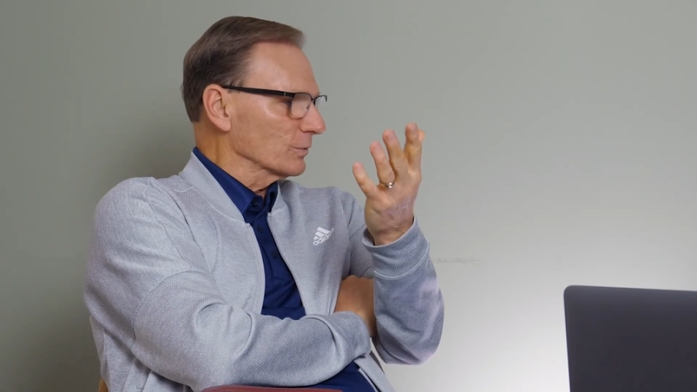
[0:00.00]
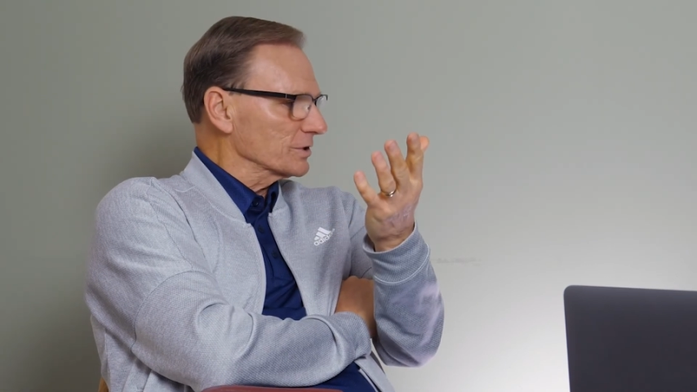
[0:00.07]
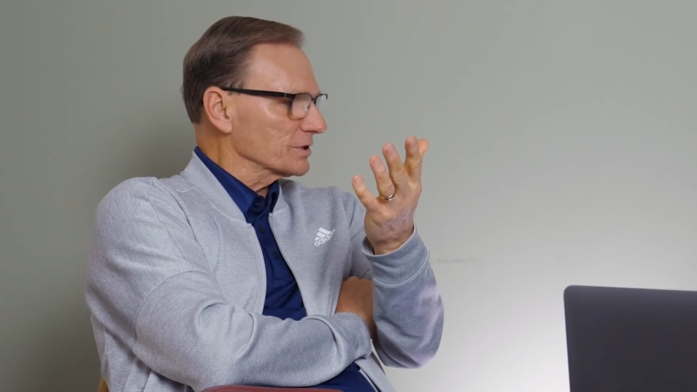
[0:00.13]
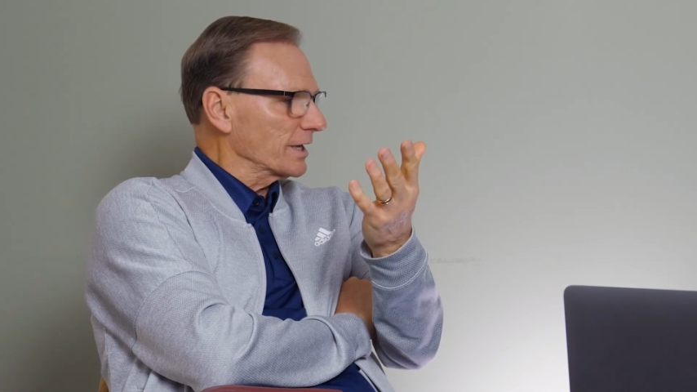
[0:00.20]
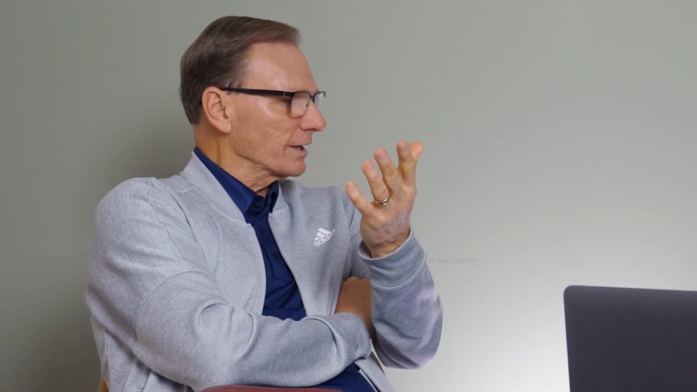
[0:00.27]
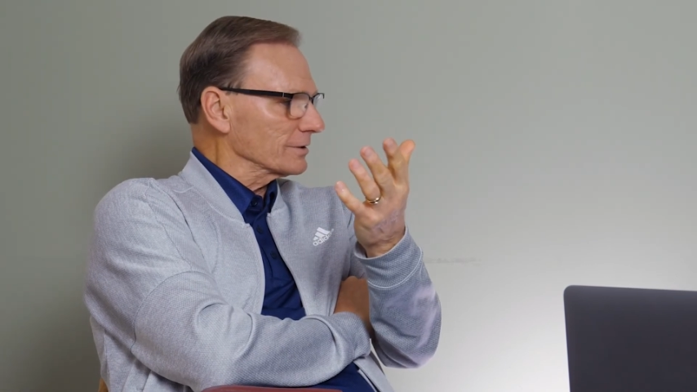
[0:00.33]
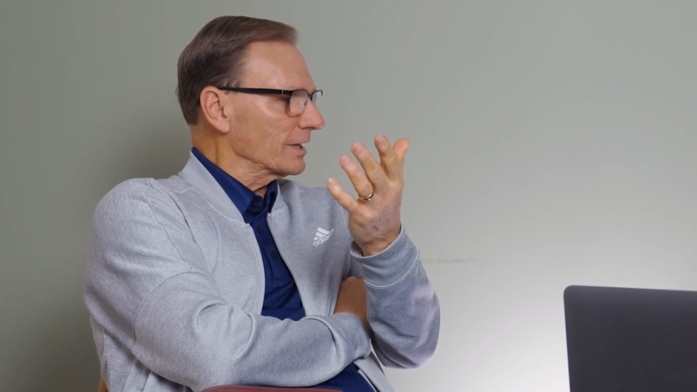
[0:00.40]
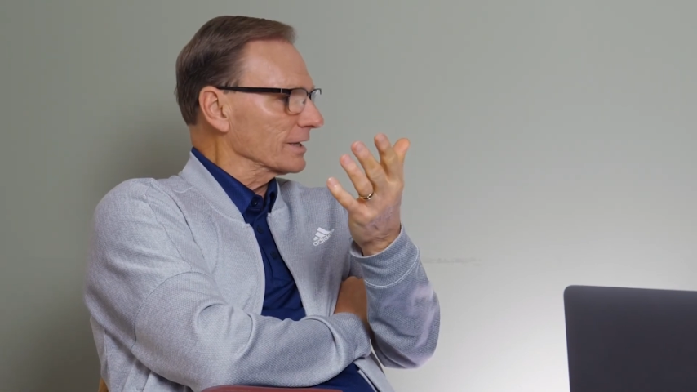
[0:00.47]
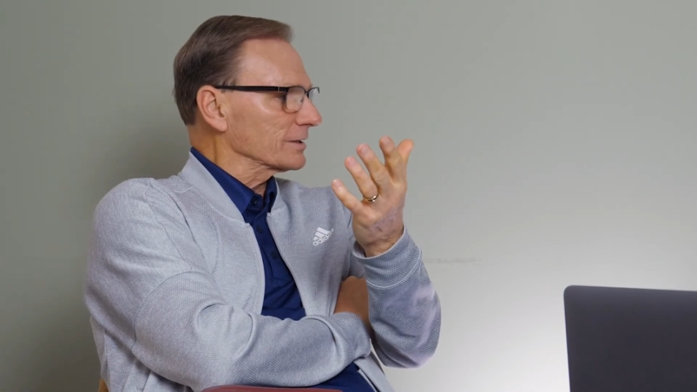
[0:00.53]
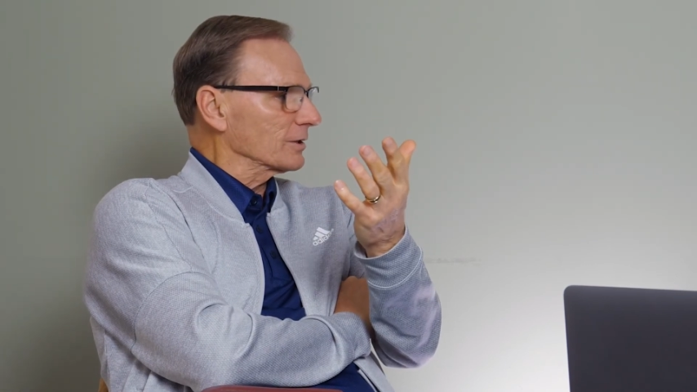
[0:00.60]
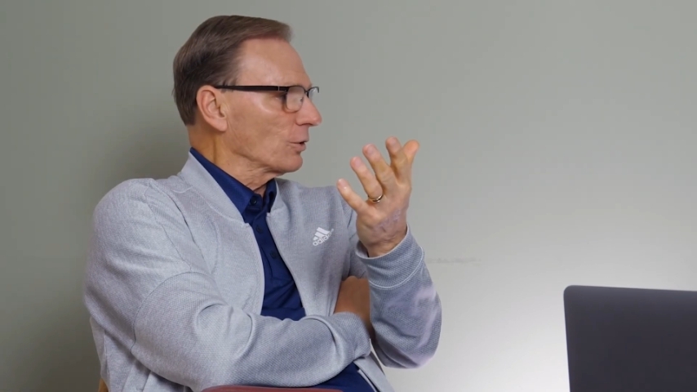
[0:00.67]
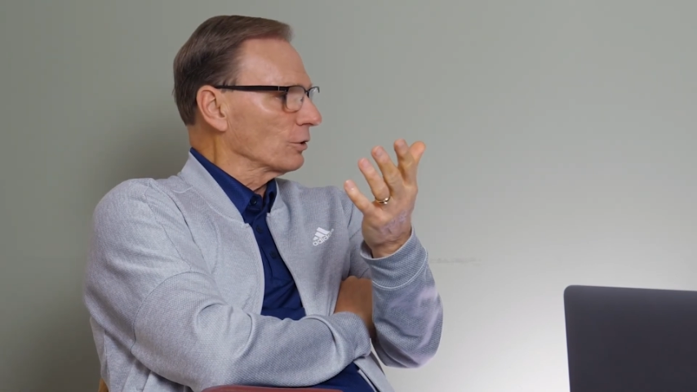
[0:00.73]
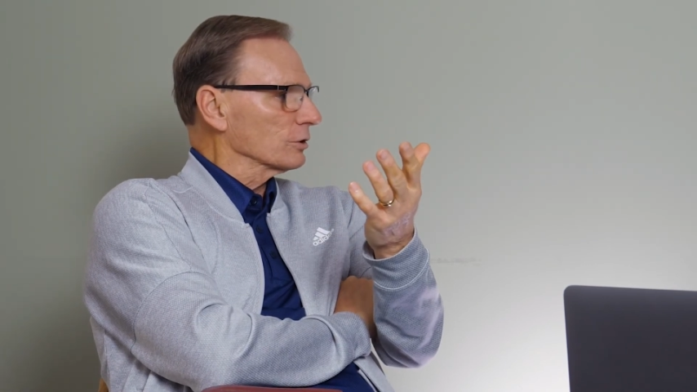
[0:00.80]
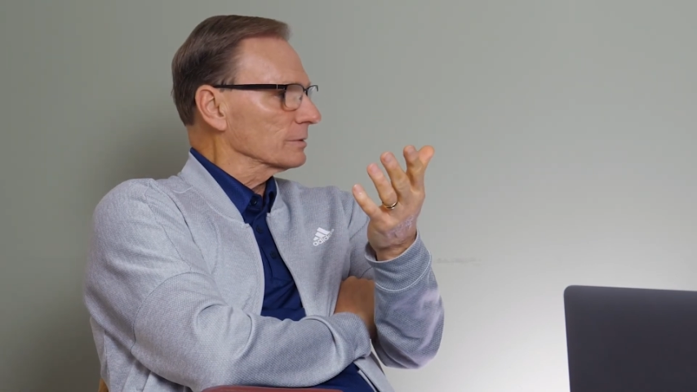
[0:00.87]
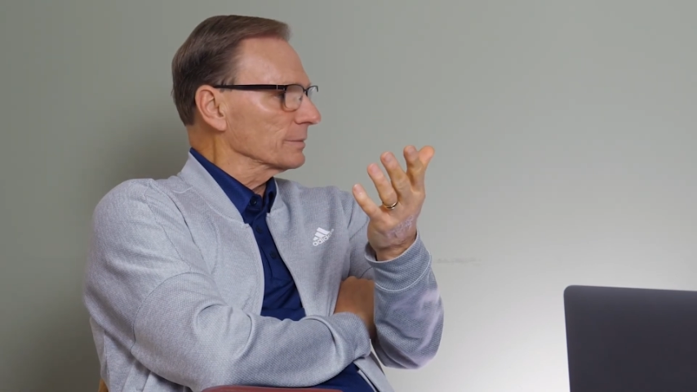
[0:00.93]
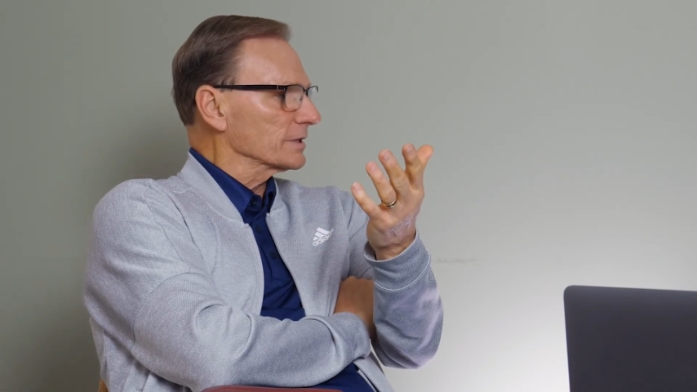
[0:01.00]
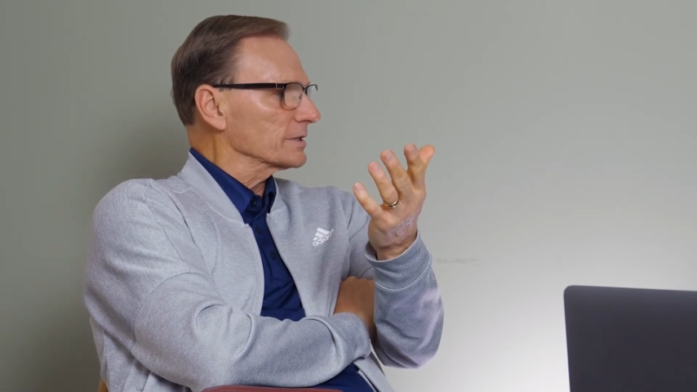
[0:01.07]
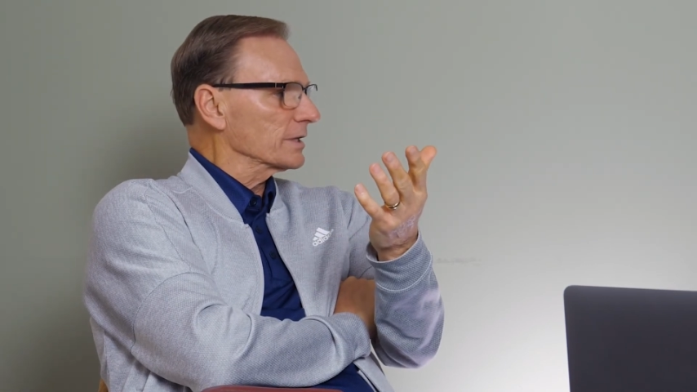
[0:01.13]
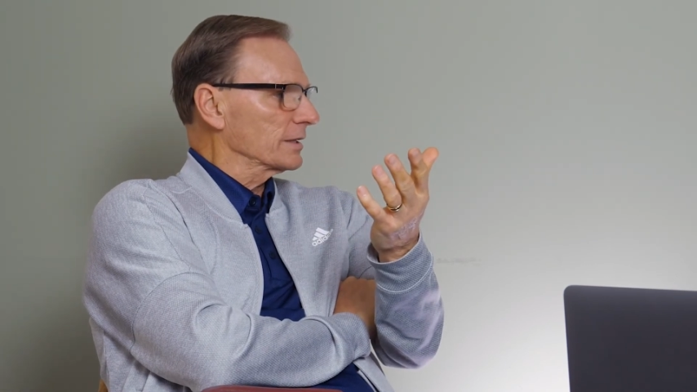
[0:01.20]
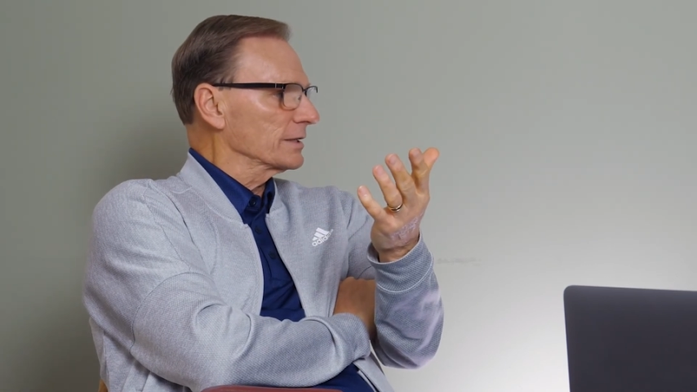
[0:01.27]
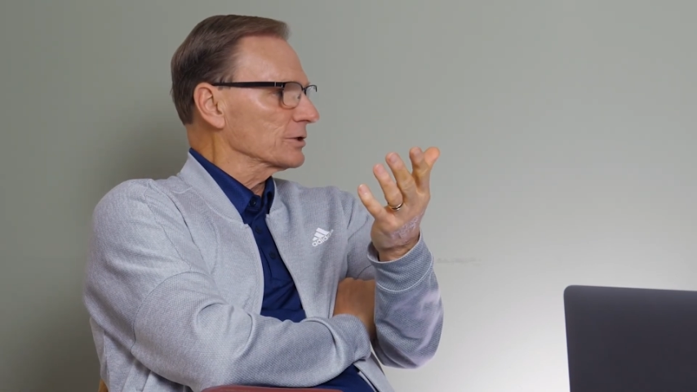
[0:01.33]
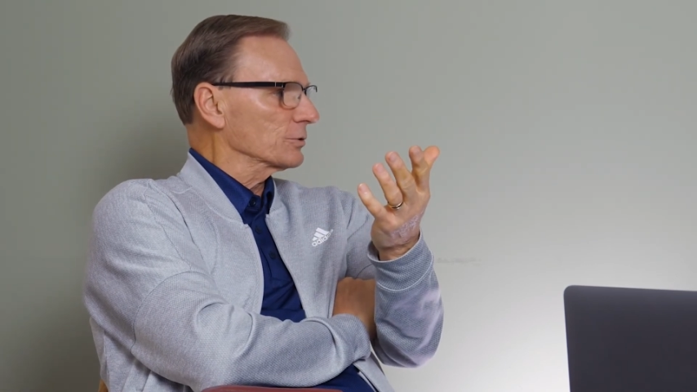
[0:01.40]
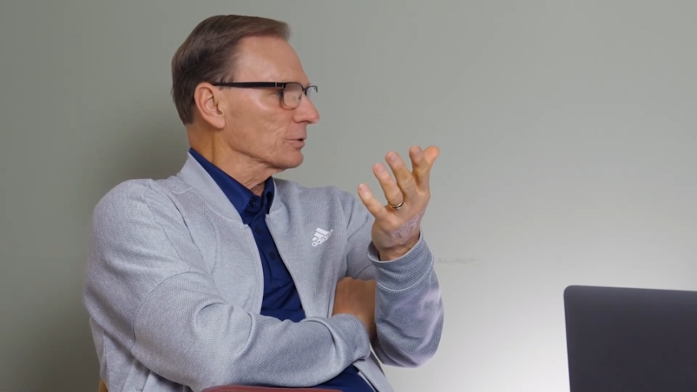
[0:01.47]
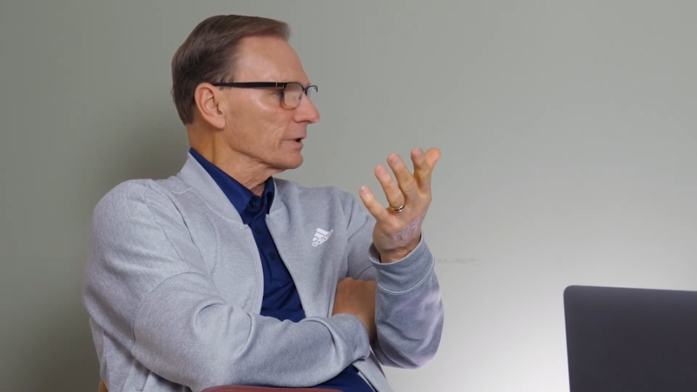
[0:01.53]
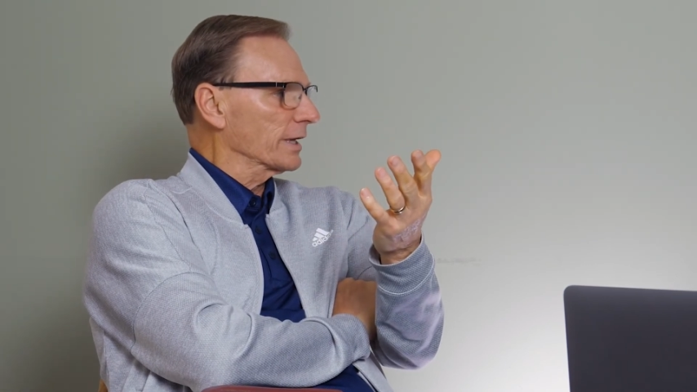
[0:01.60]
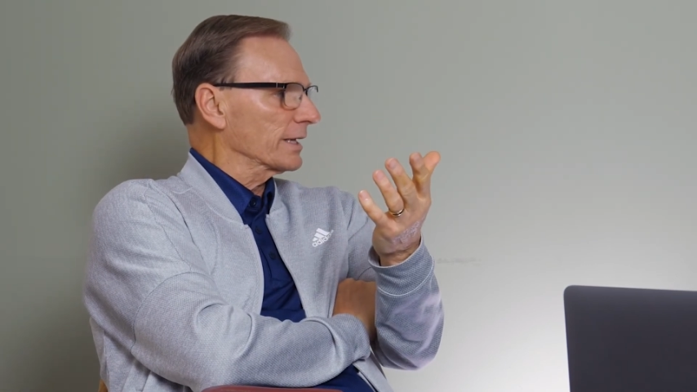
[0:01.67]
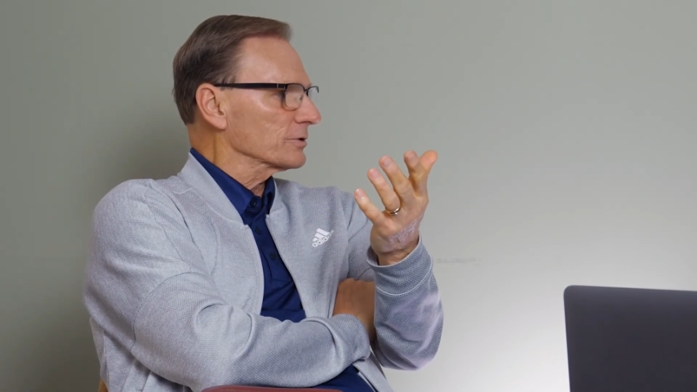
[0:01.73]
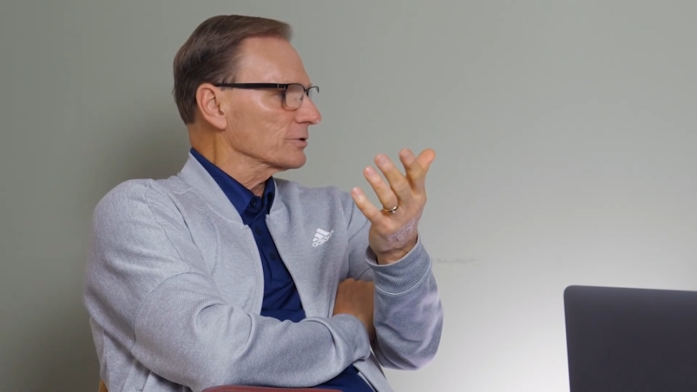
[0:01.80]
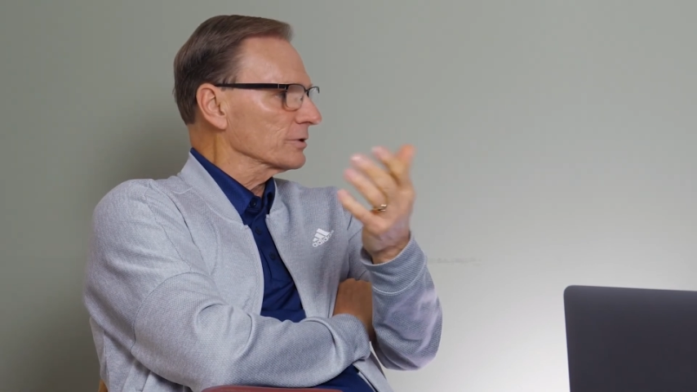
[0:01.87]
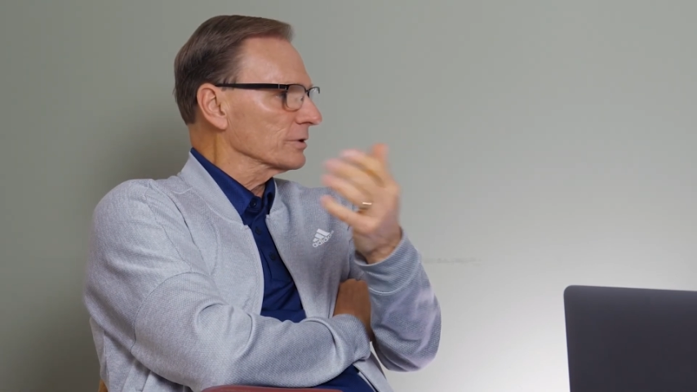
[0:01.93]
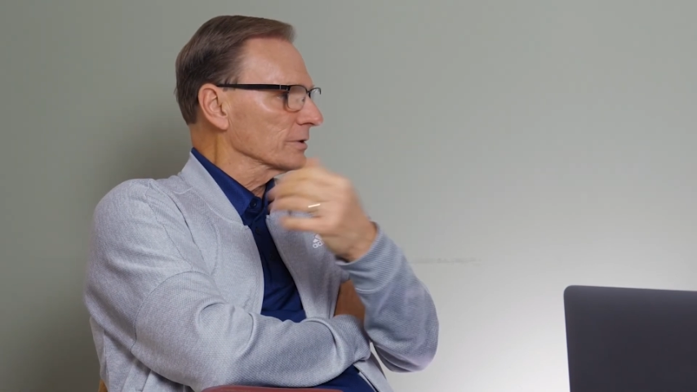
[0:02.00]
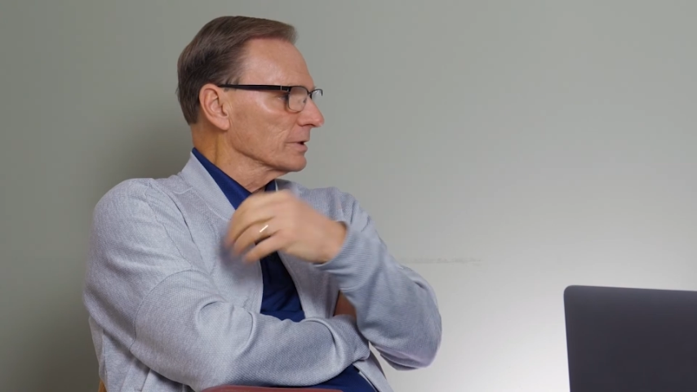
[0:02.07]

which sounds like the ultimate Sunday school answer.